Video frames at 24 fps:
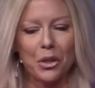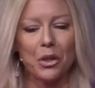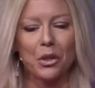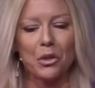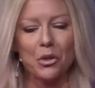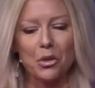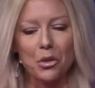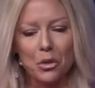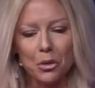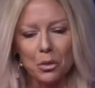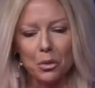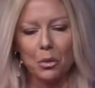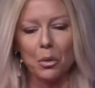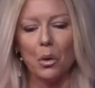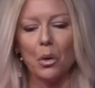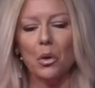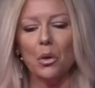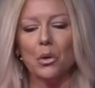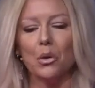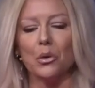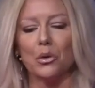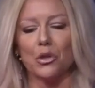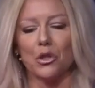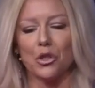
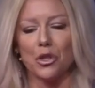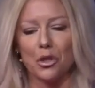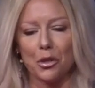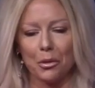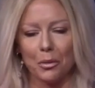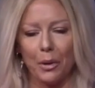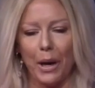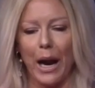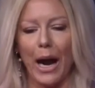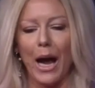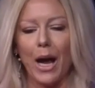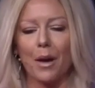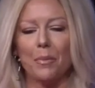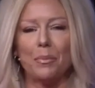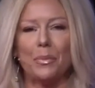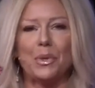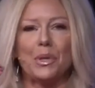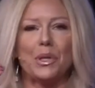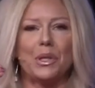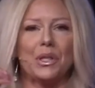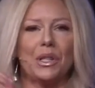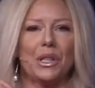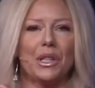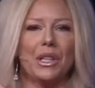Control
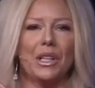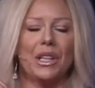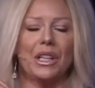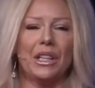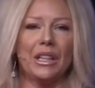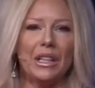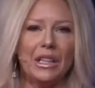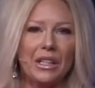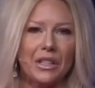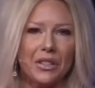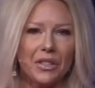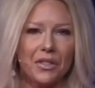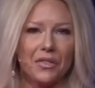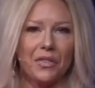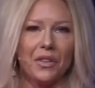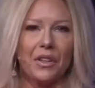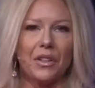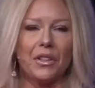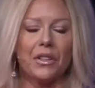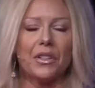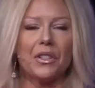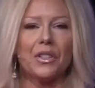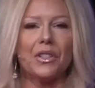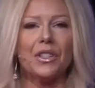traps these
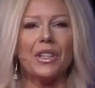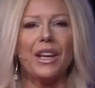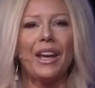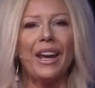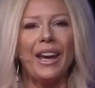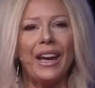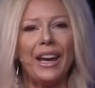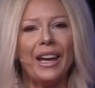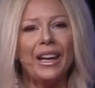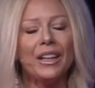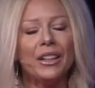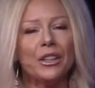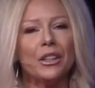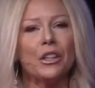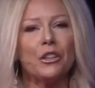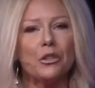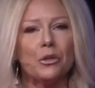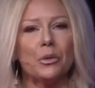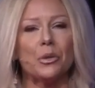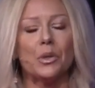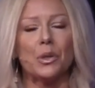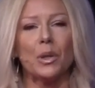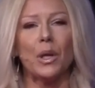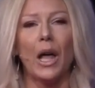fears and
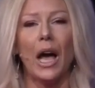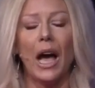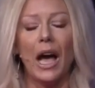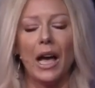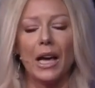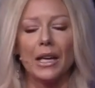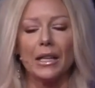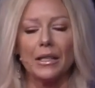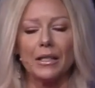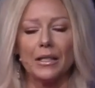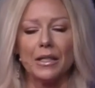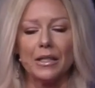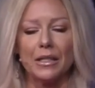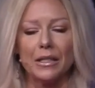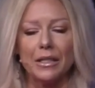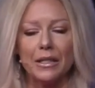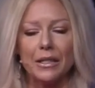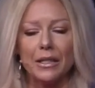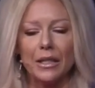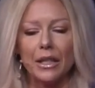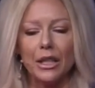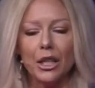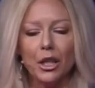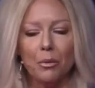those lies
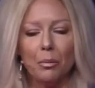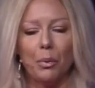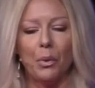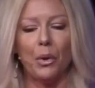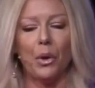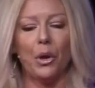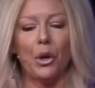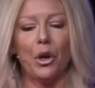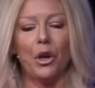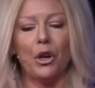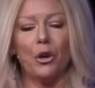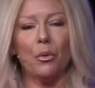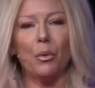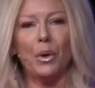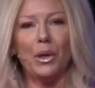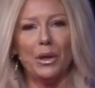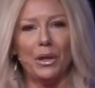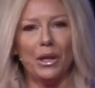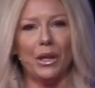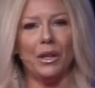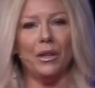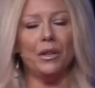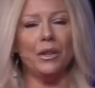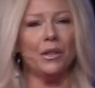deep
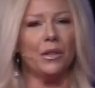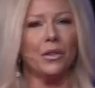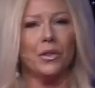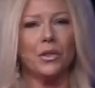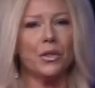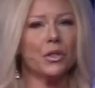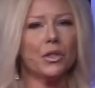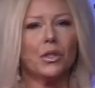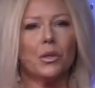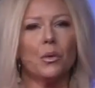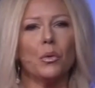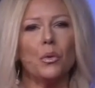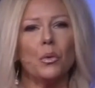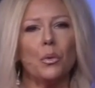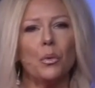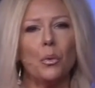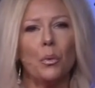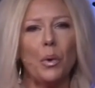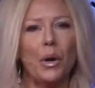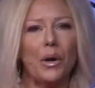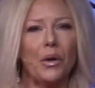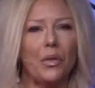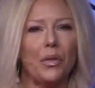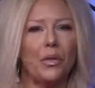within us to
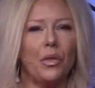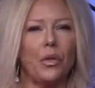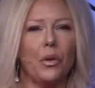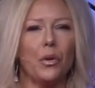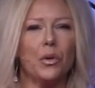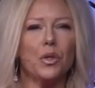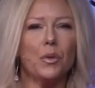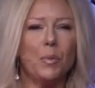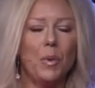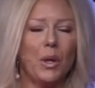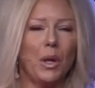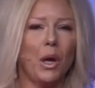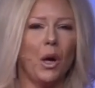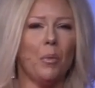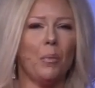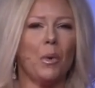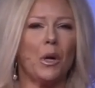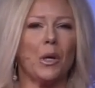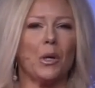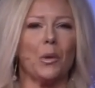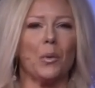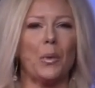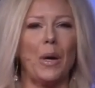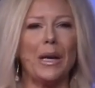where those become
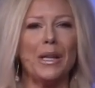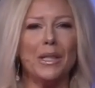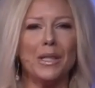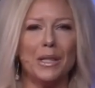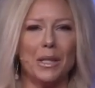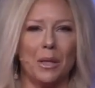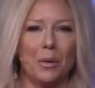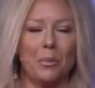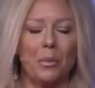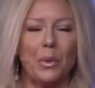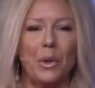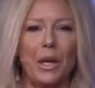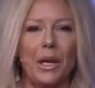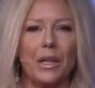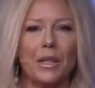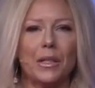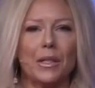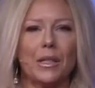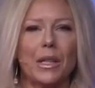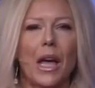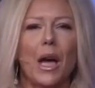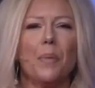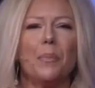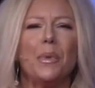our resting
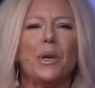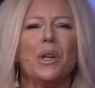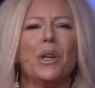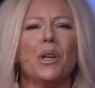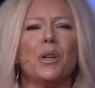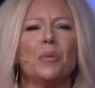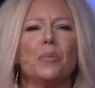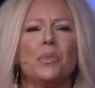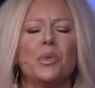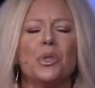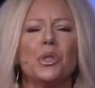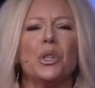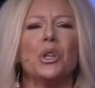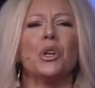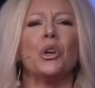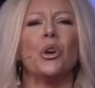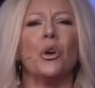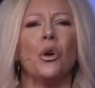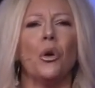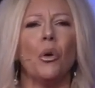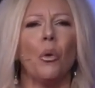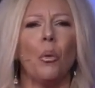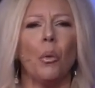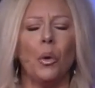place. That becomes the
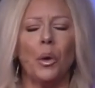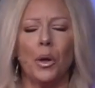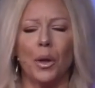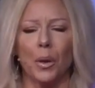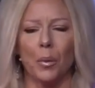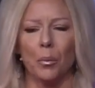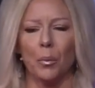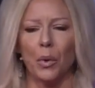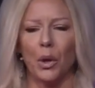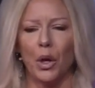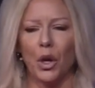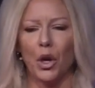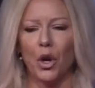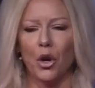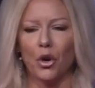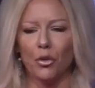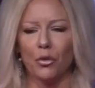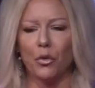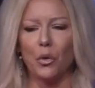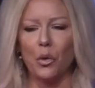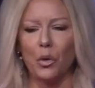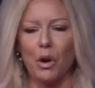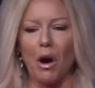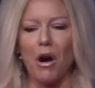norm
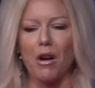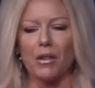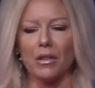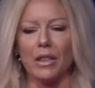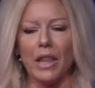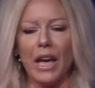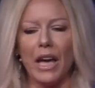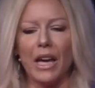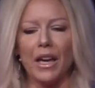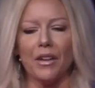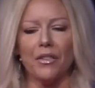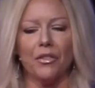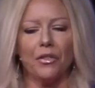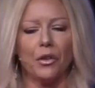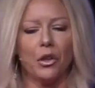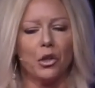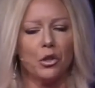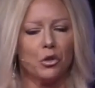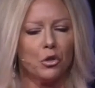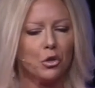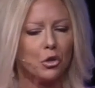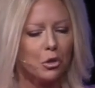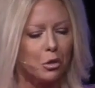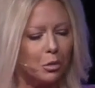for our life.
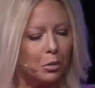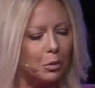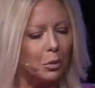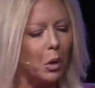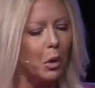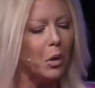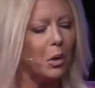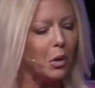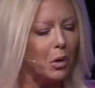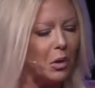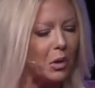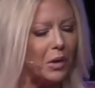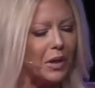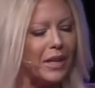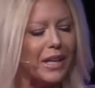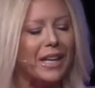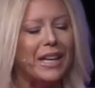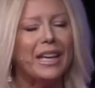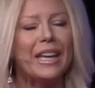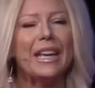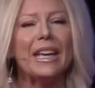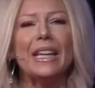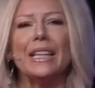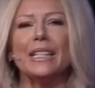Control
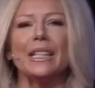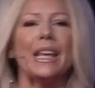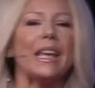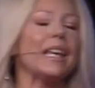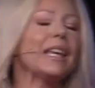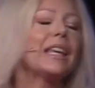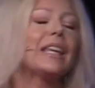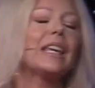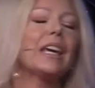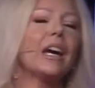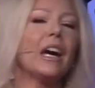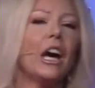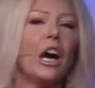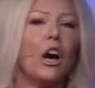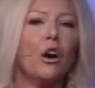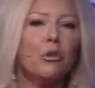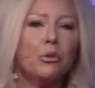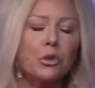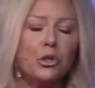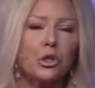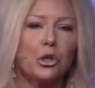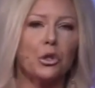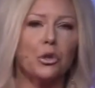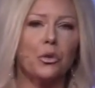is a
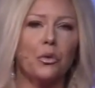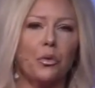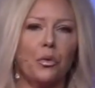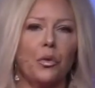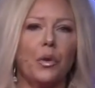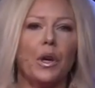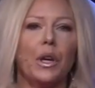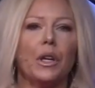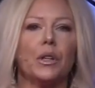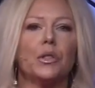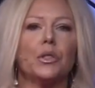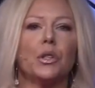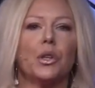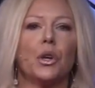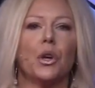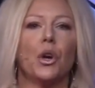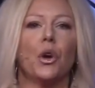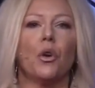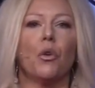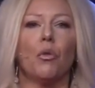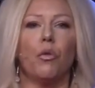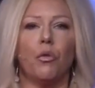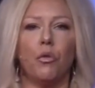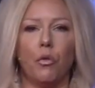counterfeit
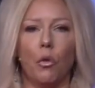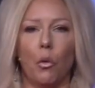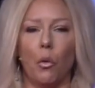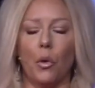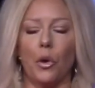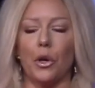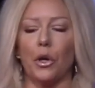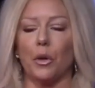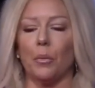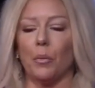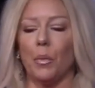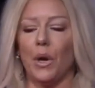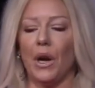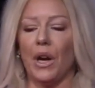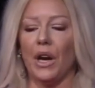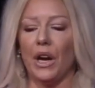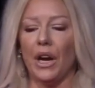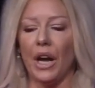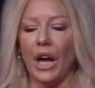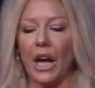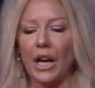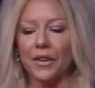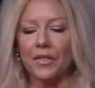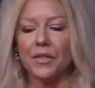form
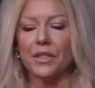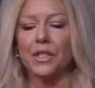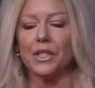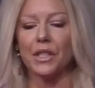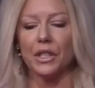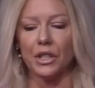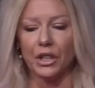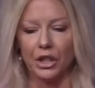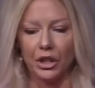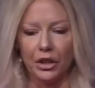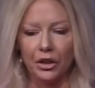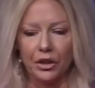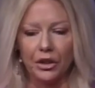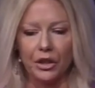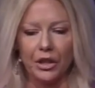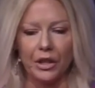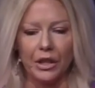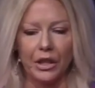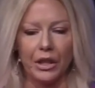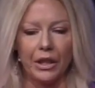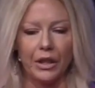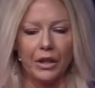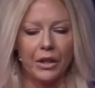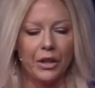of
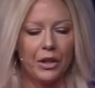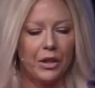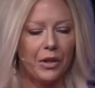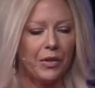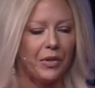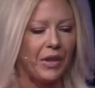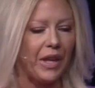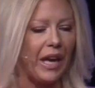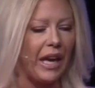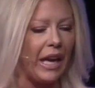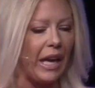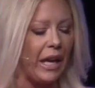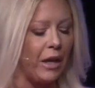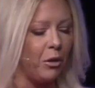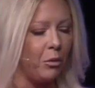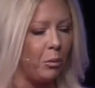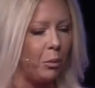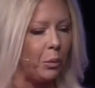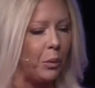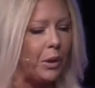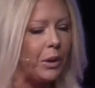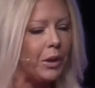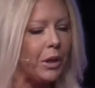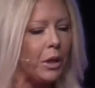security.
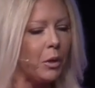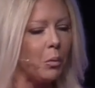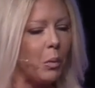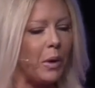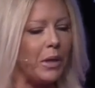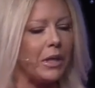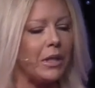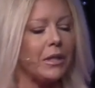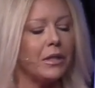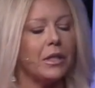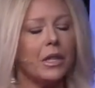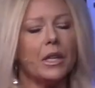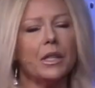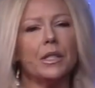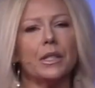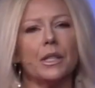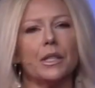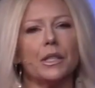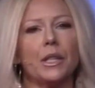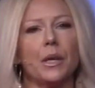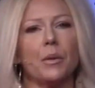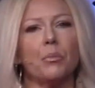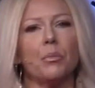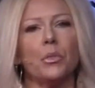And really what it does
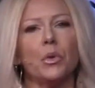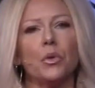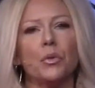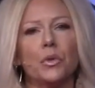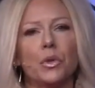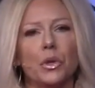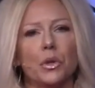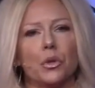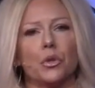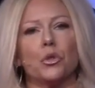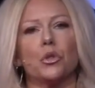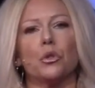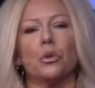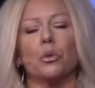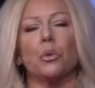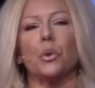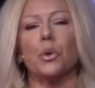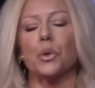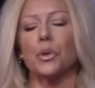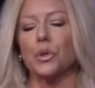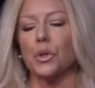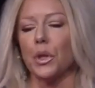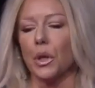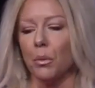is it moves us
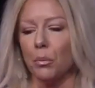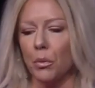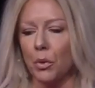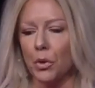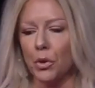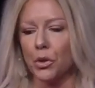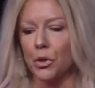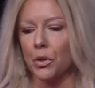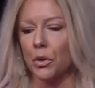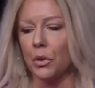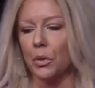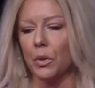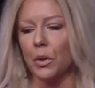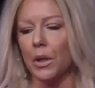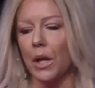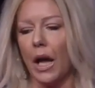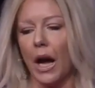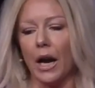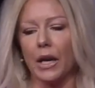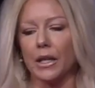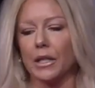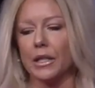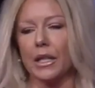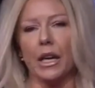towards emotional
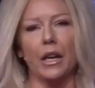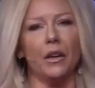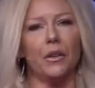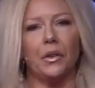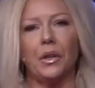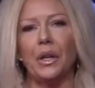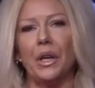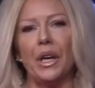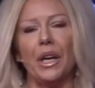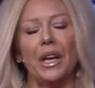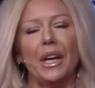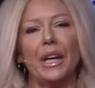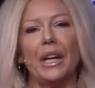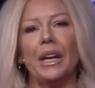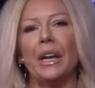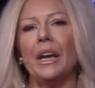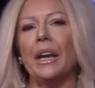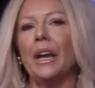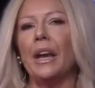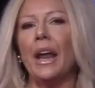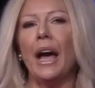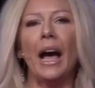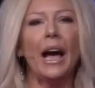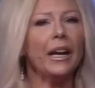lockdown,
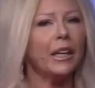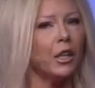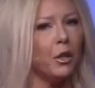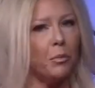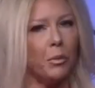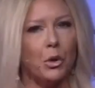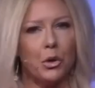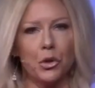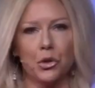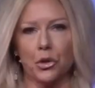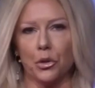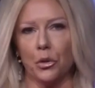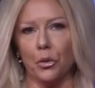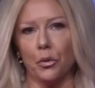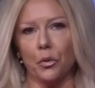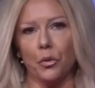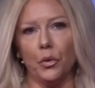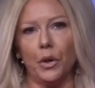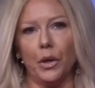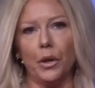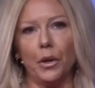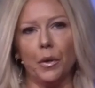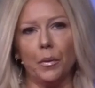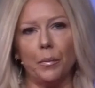not emotional
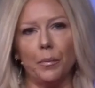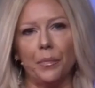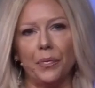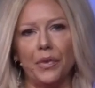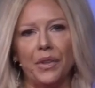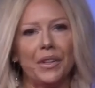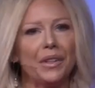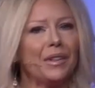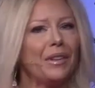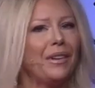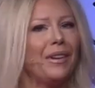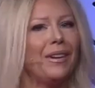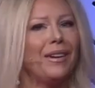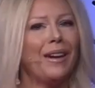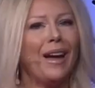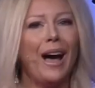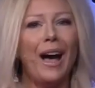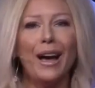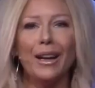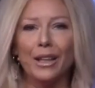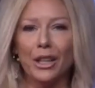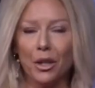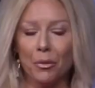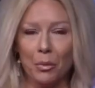freedom,
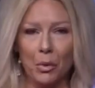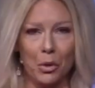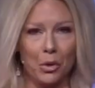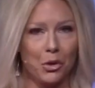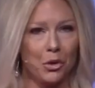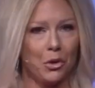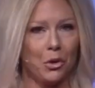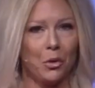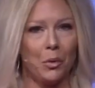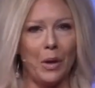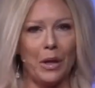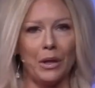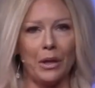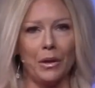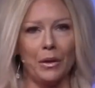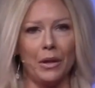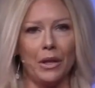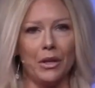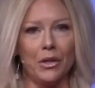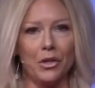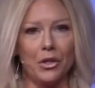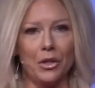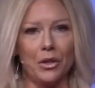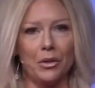not emotional
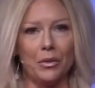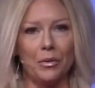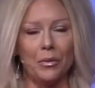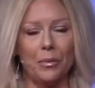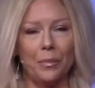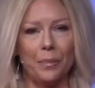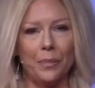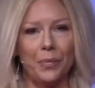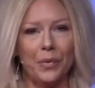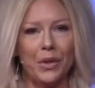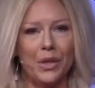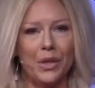regulation.